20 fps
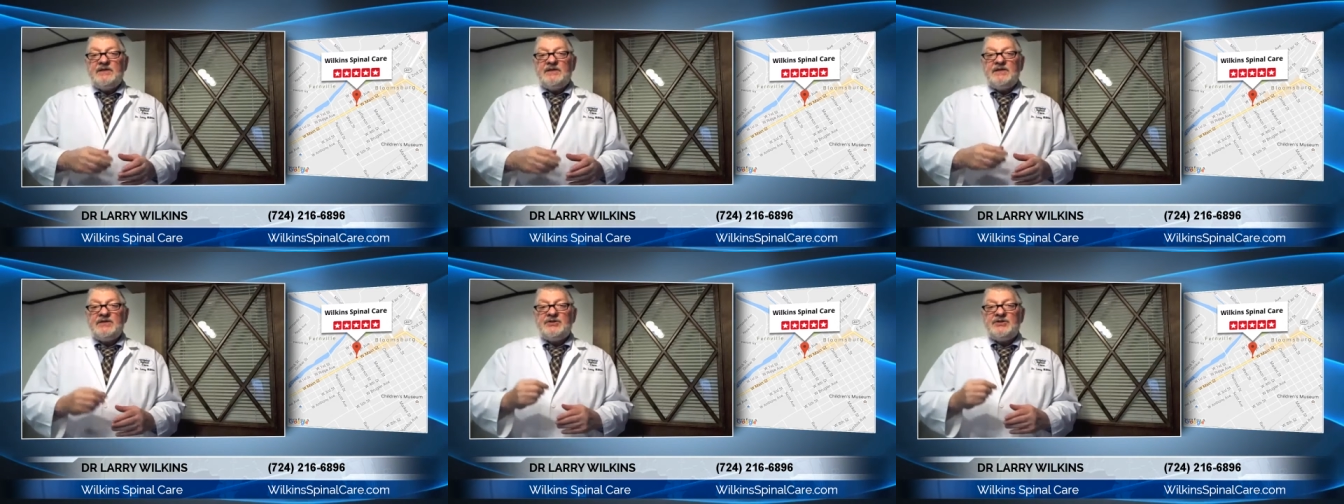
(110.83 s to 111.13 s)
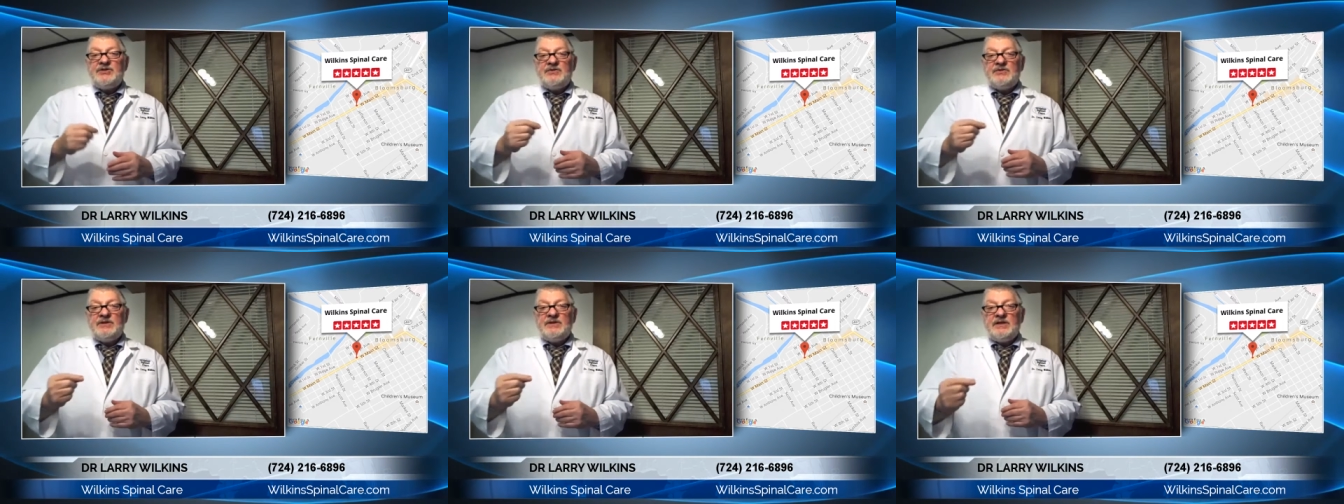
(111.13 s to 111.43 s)
that's
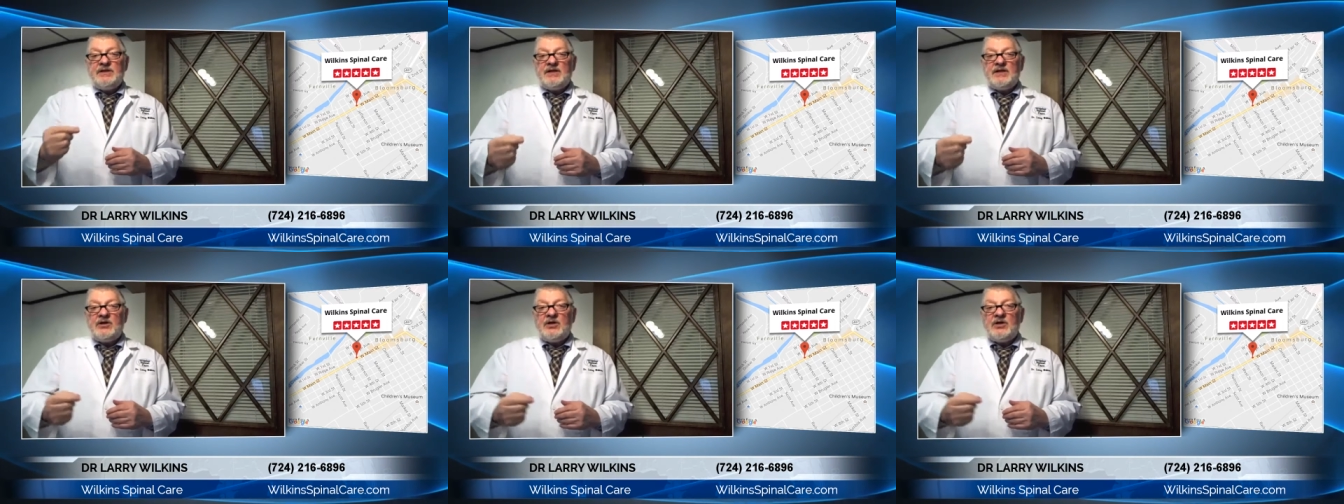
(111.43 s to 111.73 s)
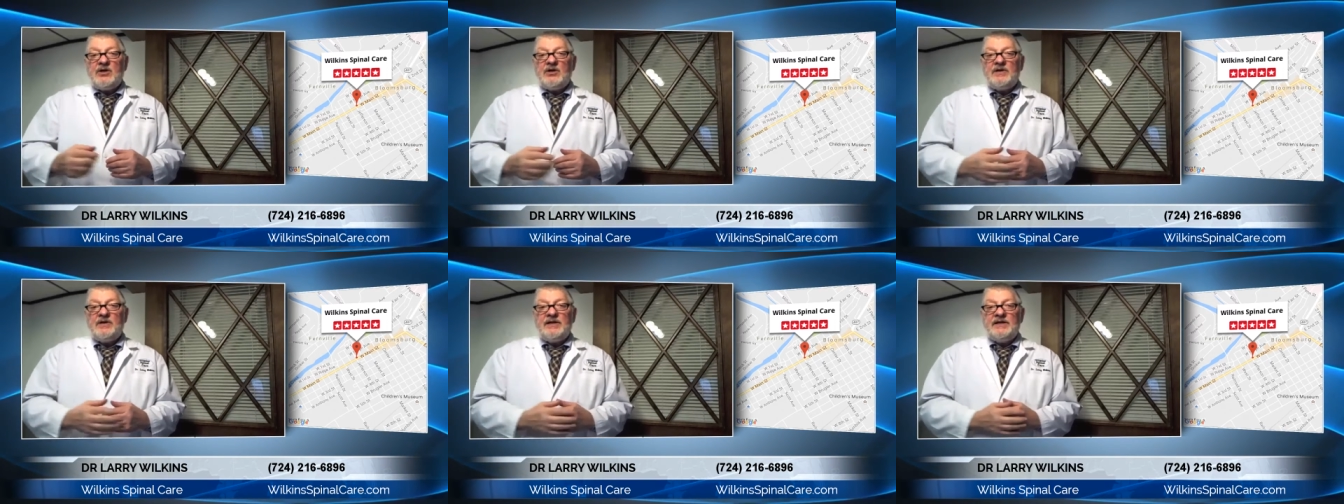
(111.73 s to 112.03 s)
shooting in the
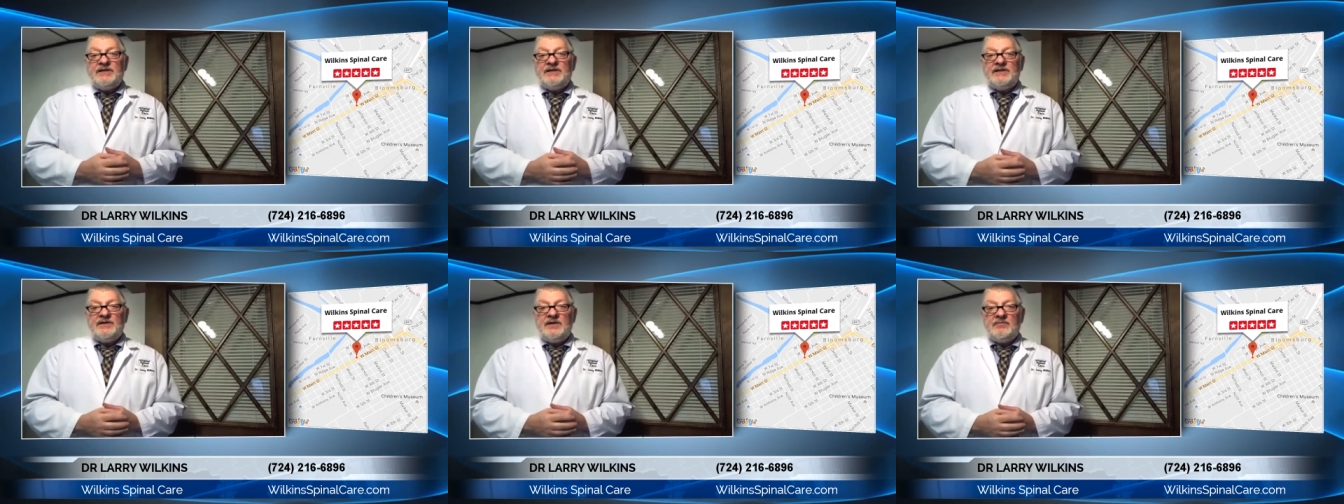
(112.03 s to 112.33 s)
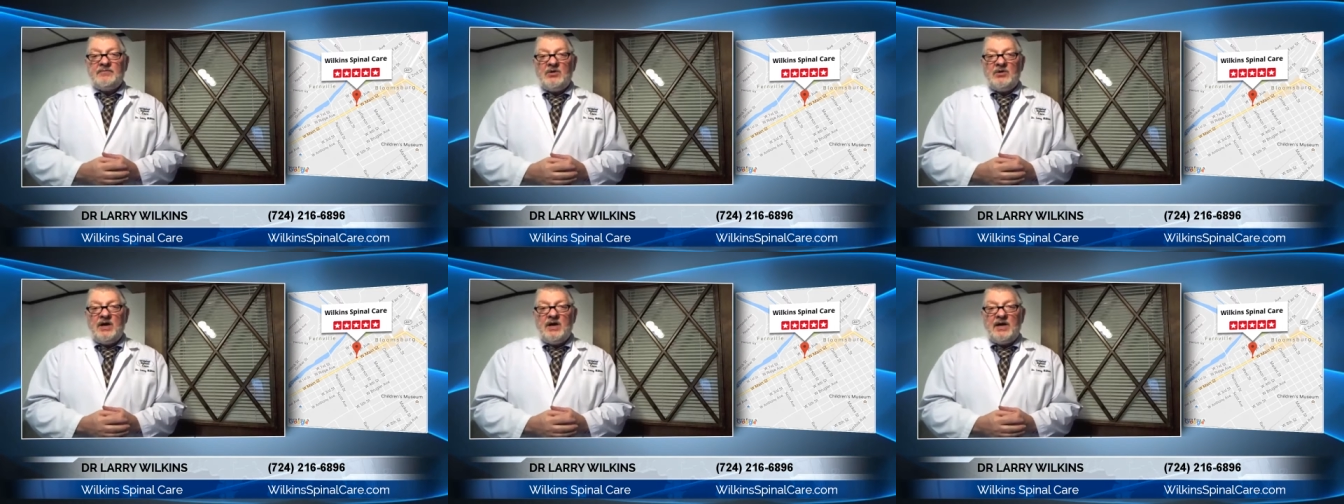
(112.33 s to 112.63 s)
current into
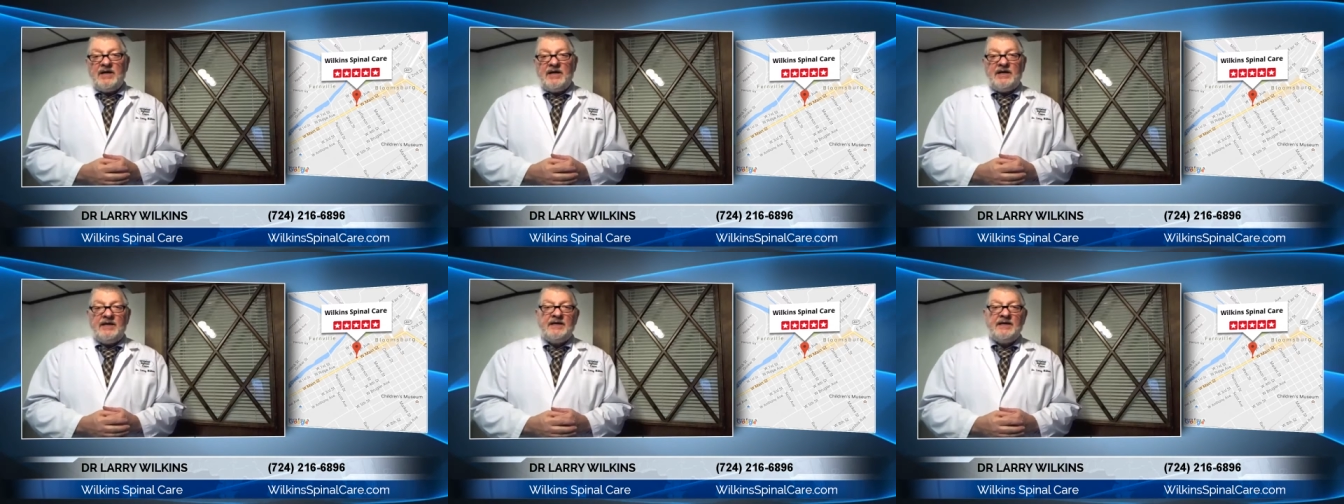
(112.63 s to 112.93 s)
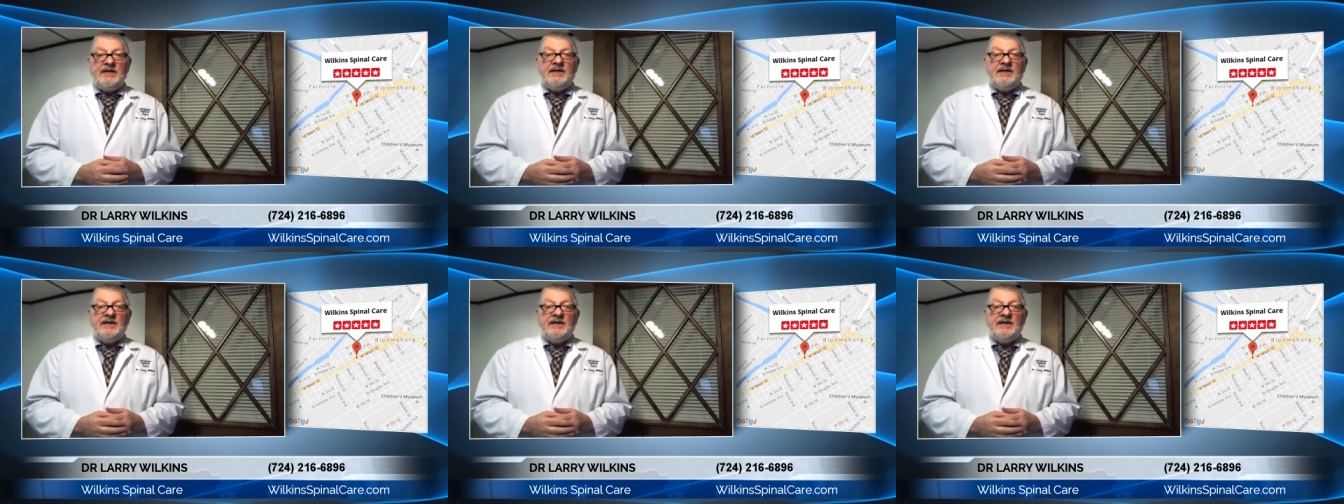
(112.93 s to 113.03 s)
their body,